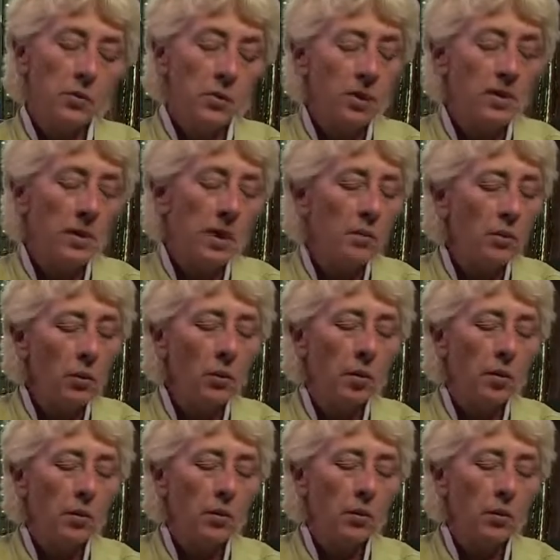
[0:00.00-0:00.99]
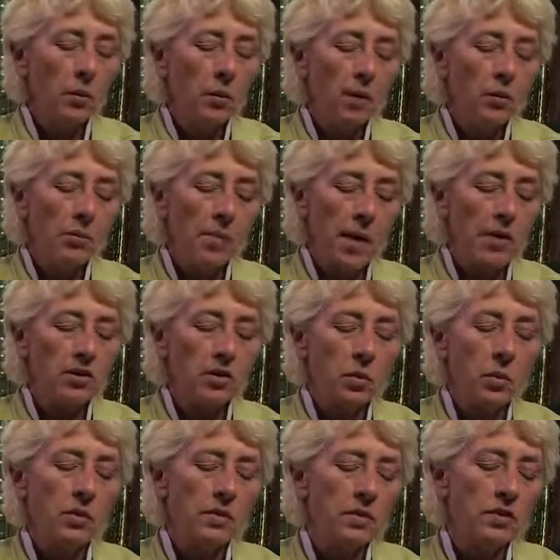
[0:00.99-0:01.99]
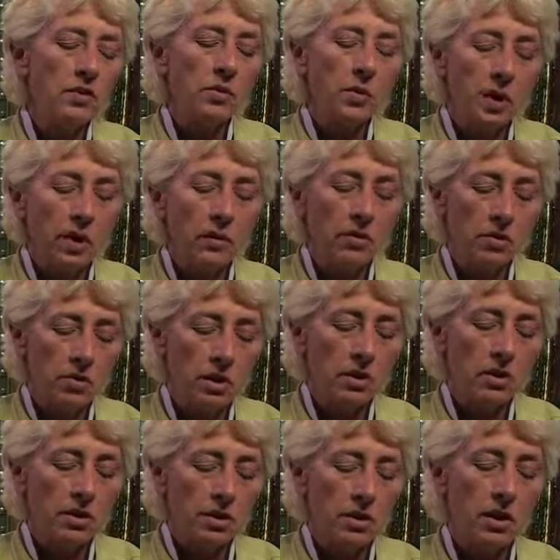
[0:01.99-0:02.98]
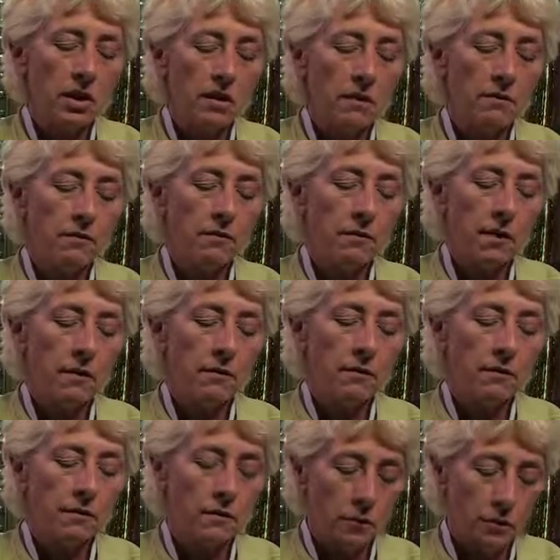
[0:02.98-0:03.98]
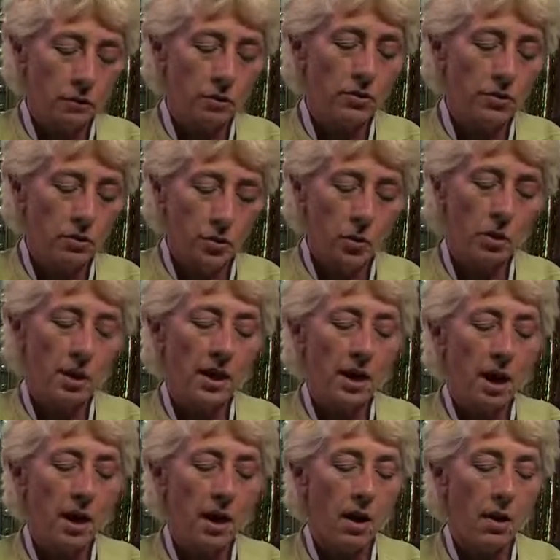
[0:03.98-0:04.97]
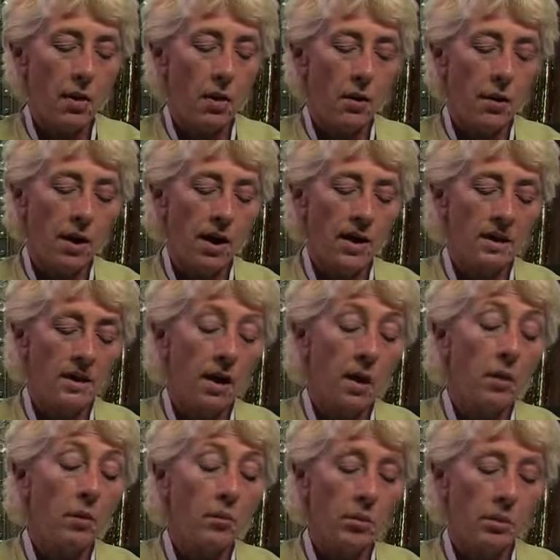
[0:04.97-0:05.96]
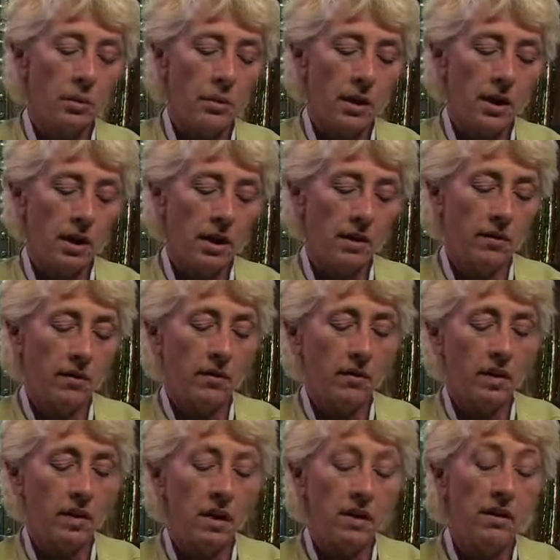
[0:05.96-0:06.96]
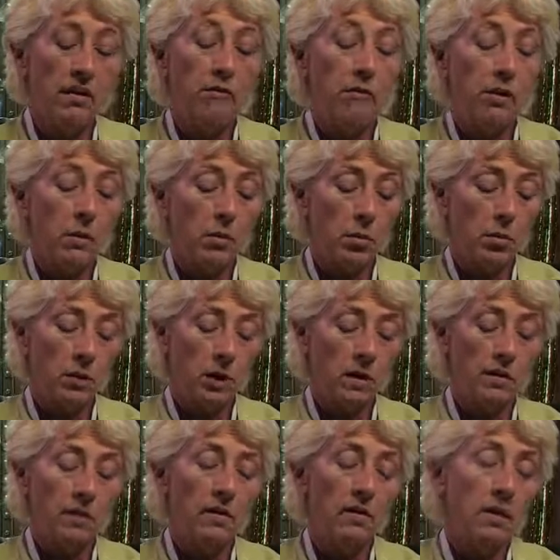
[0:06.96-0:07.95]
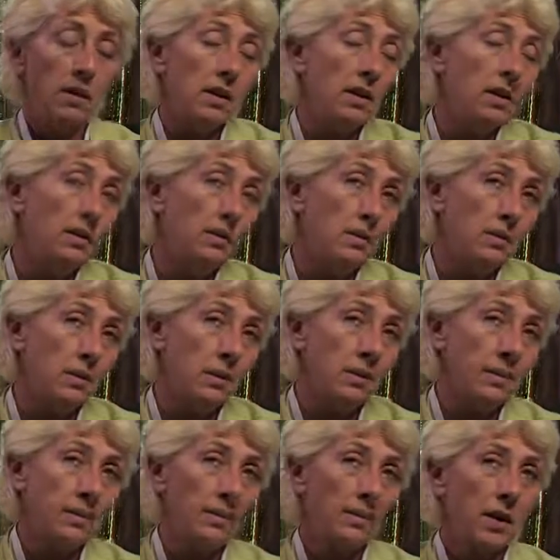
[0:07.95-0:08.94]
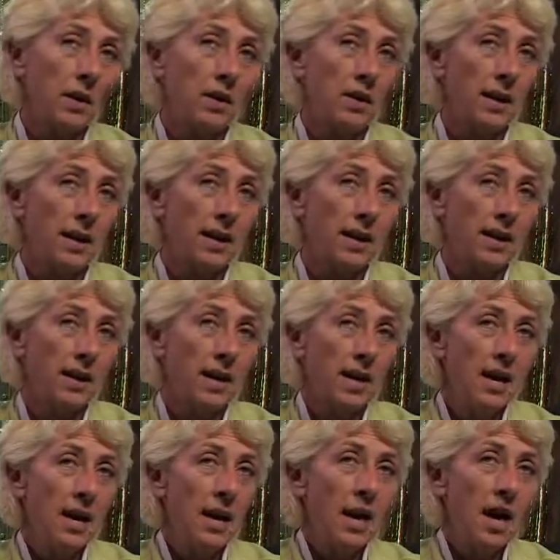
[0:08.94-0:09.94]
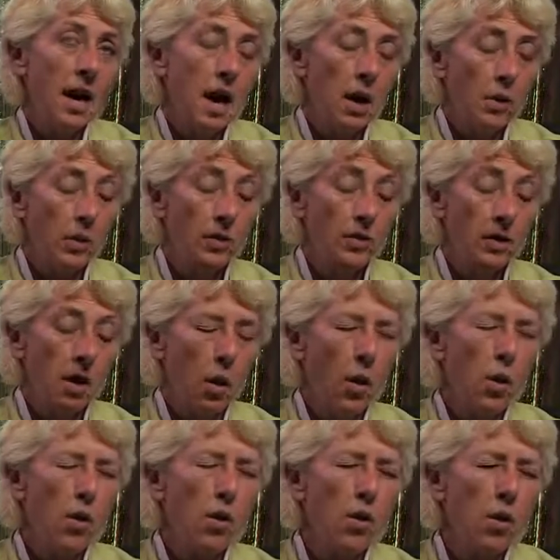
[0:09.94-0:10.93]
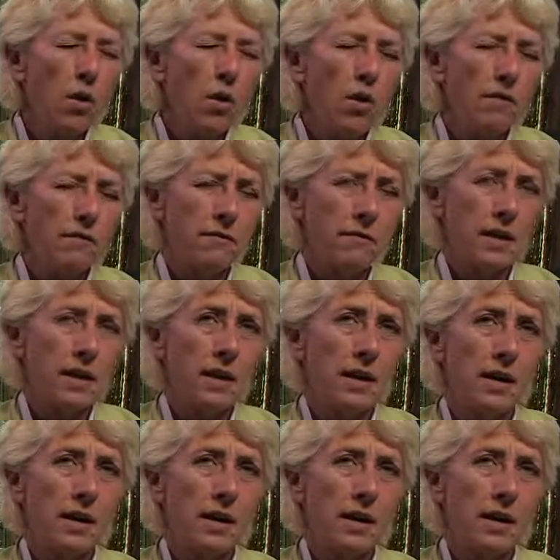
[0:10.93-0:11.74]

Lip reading: for example, one of the best 20th century illustrations of the folk soul and how indelible it is and indefeatable it is the EU. All right? I was horrified.